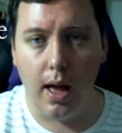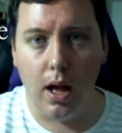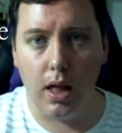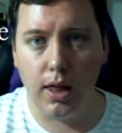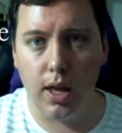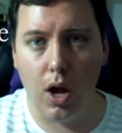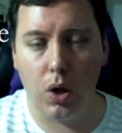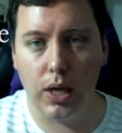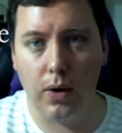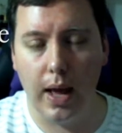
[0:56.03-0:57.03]
though
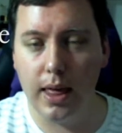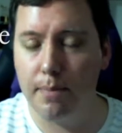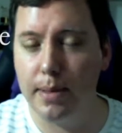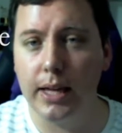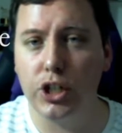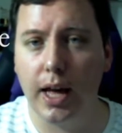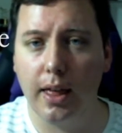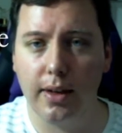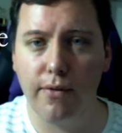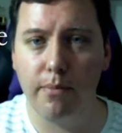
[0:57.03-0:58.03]
there is a
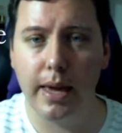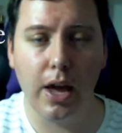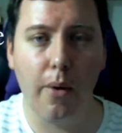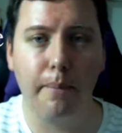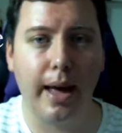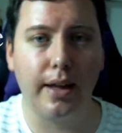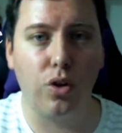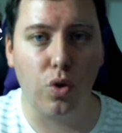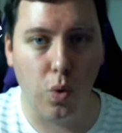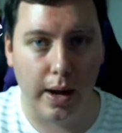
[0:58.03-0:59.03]
potentiality for me going back to
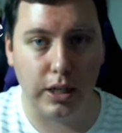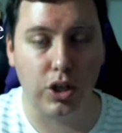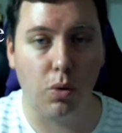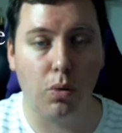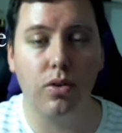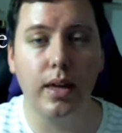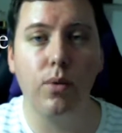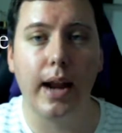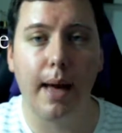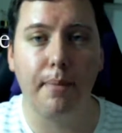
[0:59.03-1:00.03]
Twitch. So we'll see
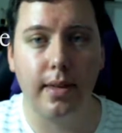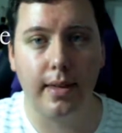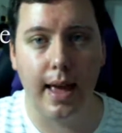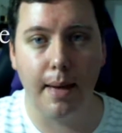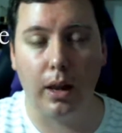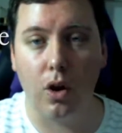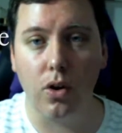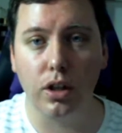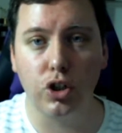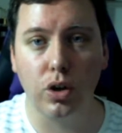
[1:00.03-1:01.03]
what happens there, but long
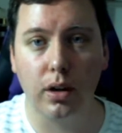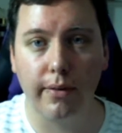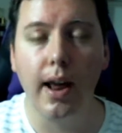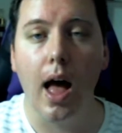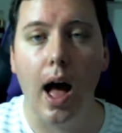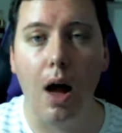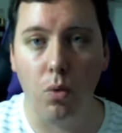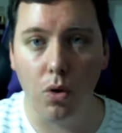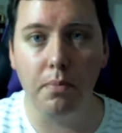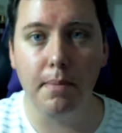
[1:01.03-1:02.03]
and the short of it, I
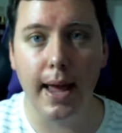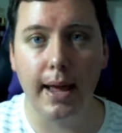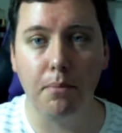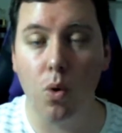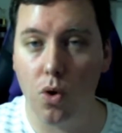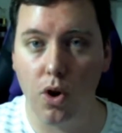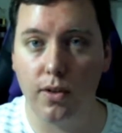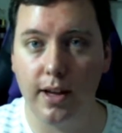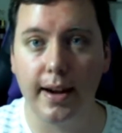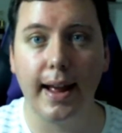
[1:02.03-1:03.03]
will be making more
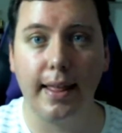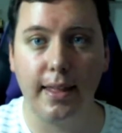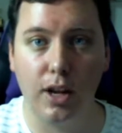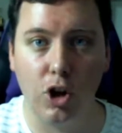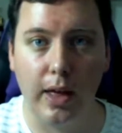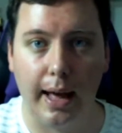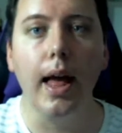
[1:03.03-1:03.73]
content in the new year.